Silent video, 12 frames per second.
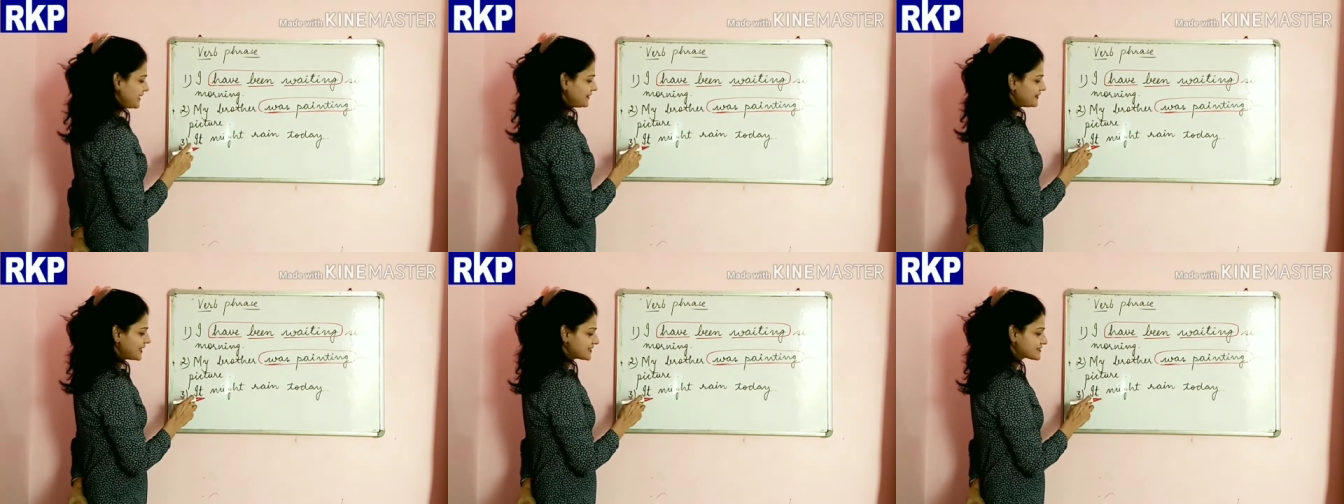
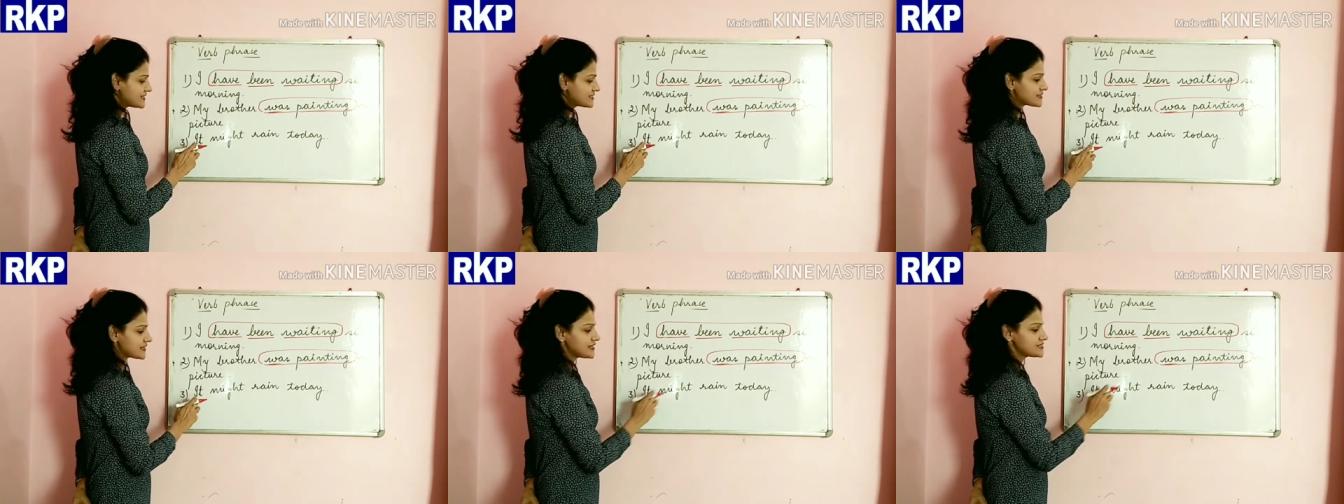Next
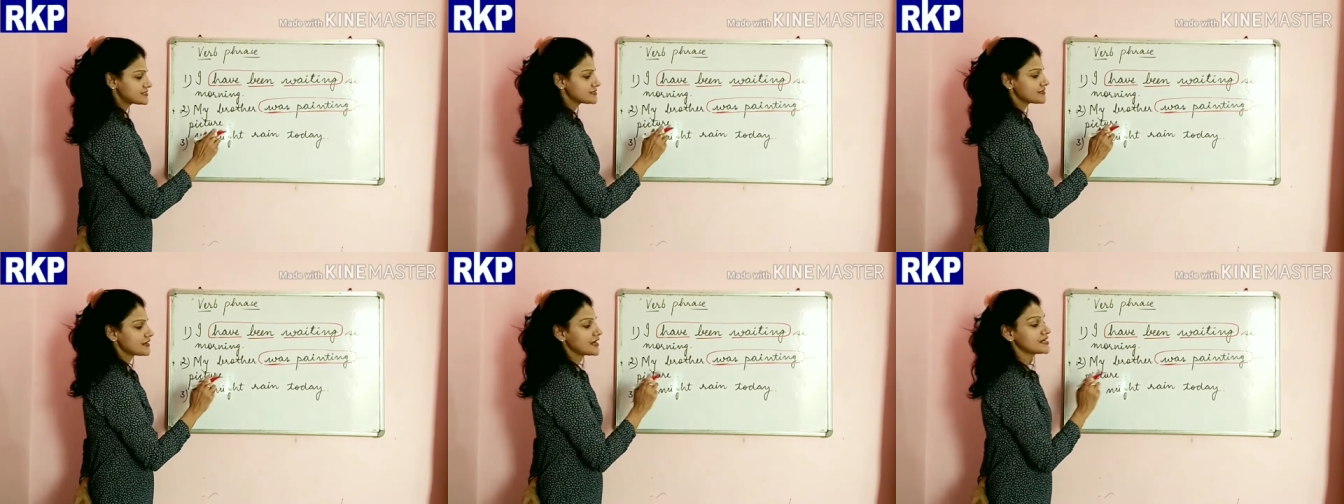is
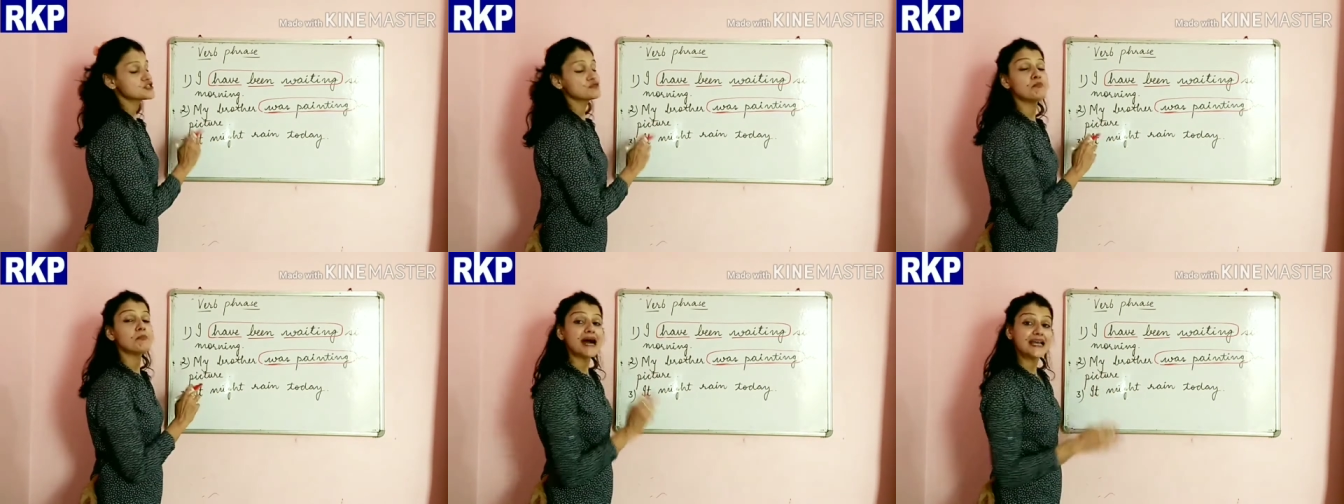it
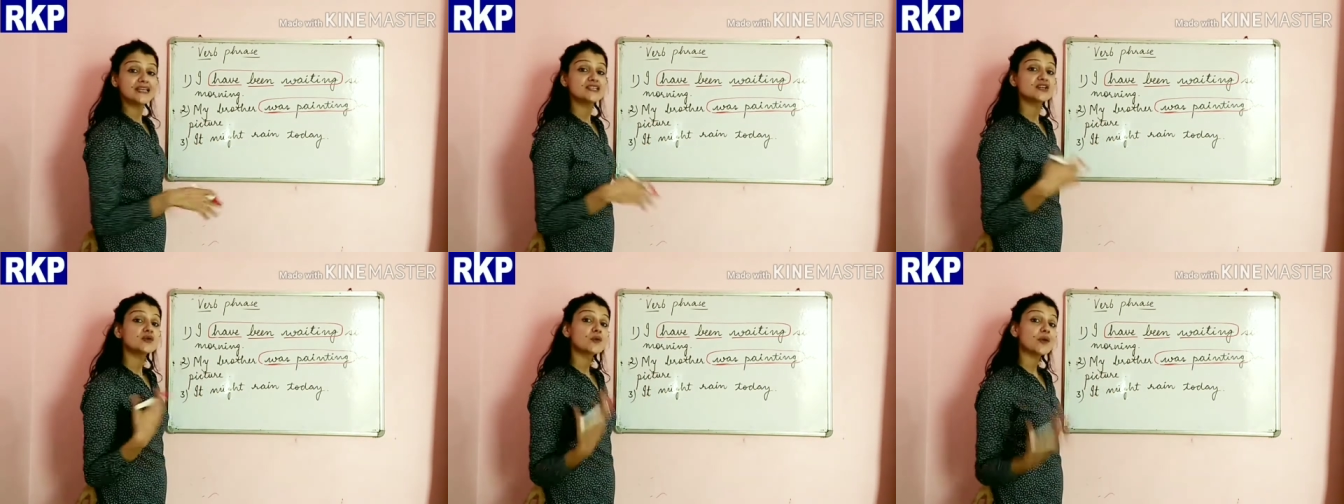
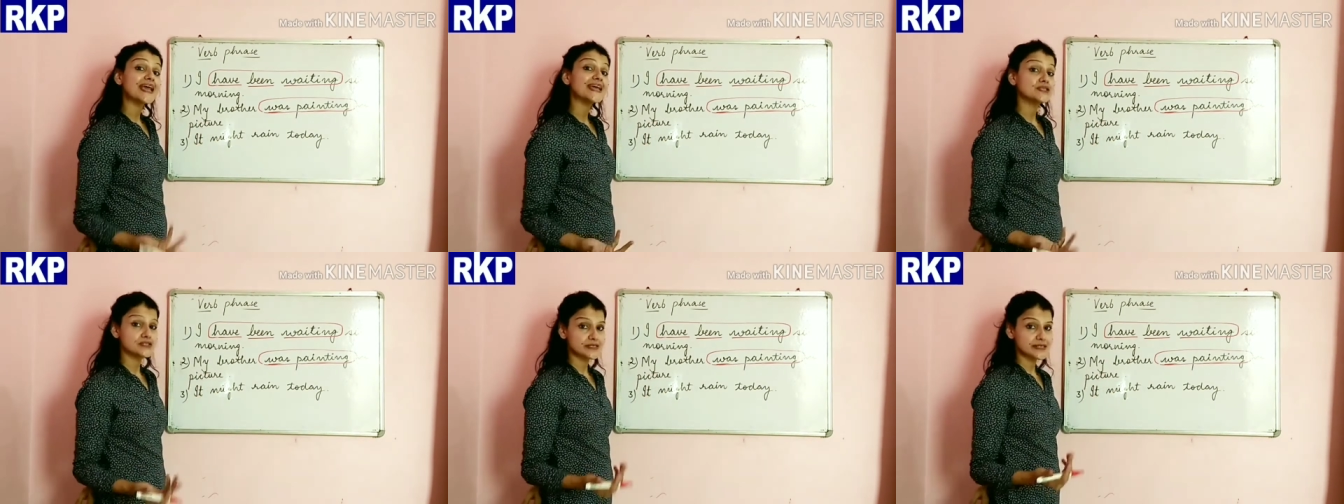might
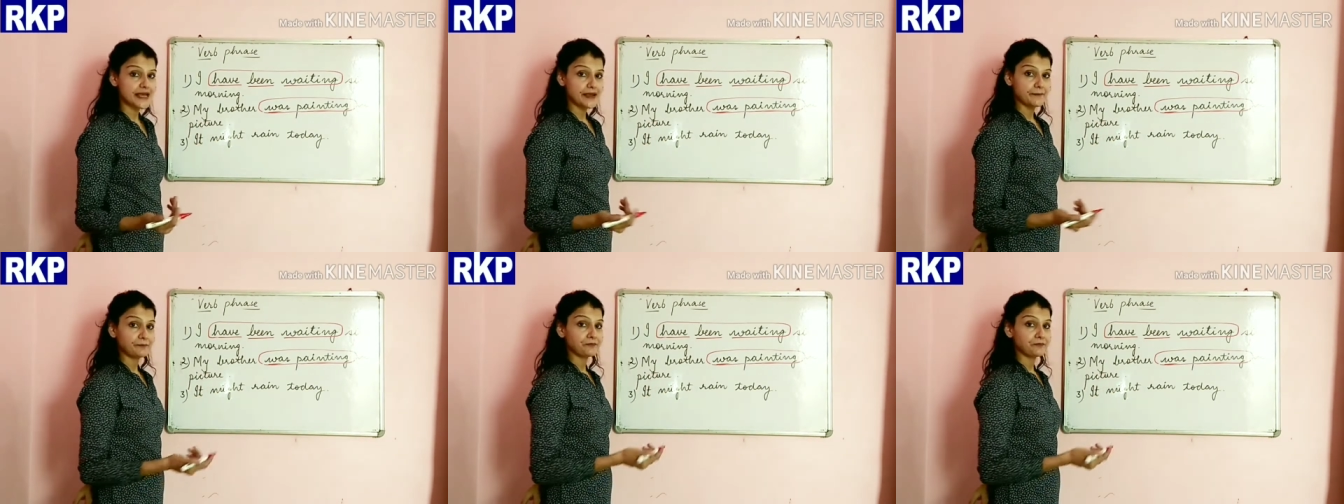rain today.